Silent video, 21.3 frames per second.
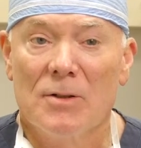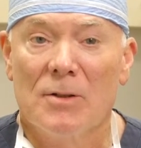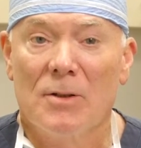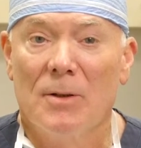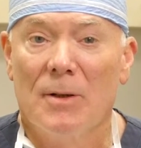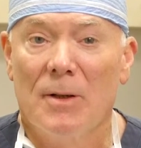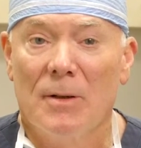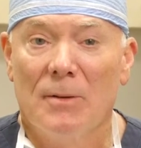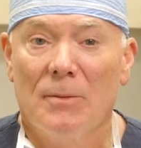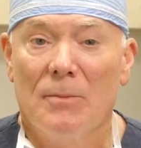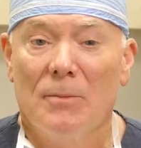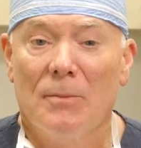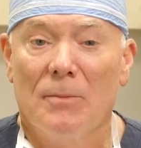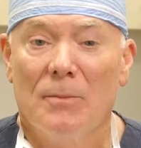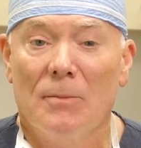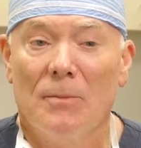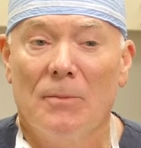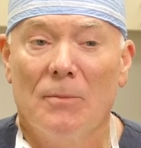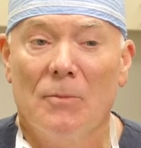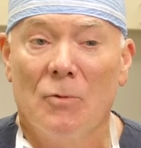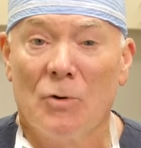the
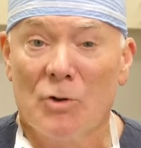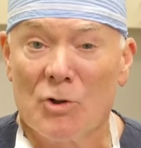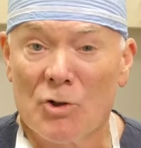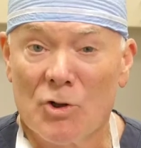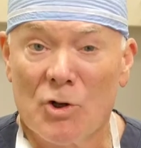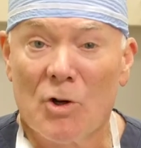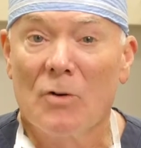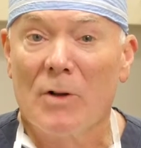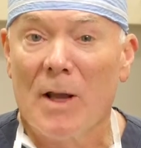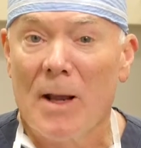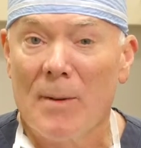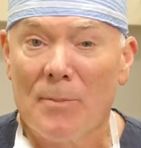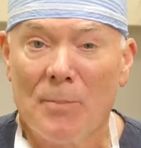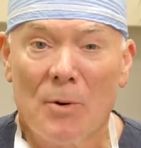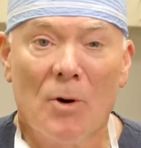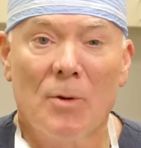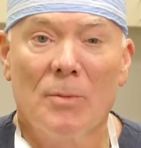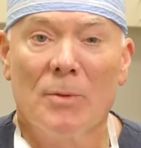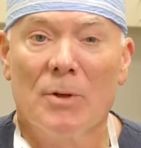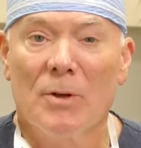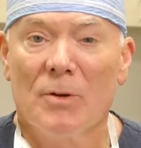result a
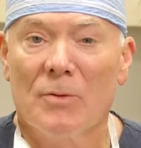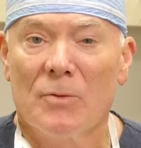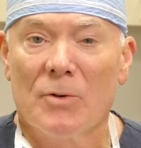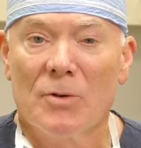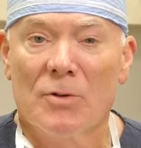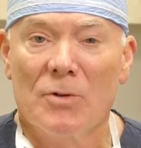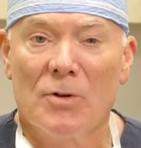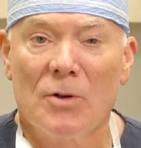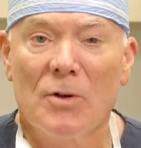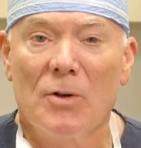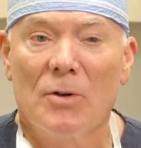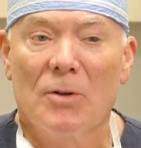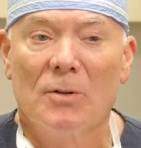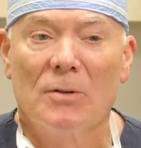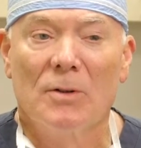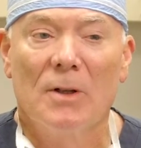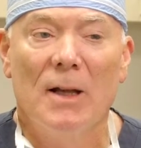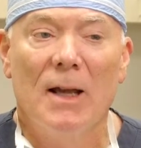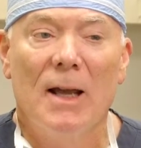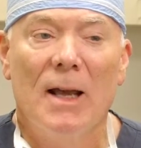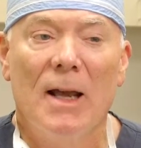permanent
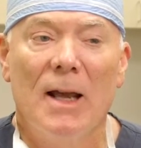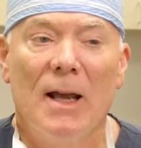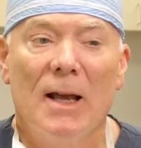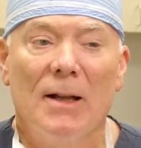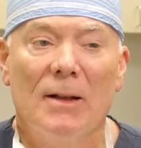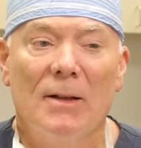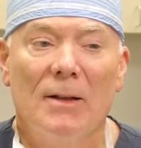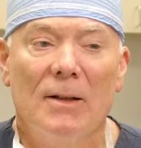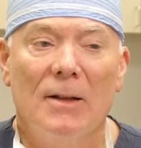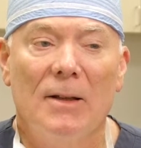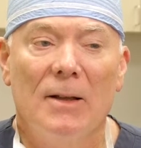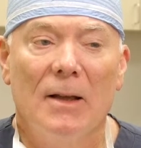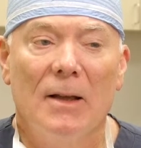result? And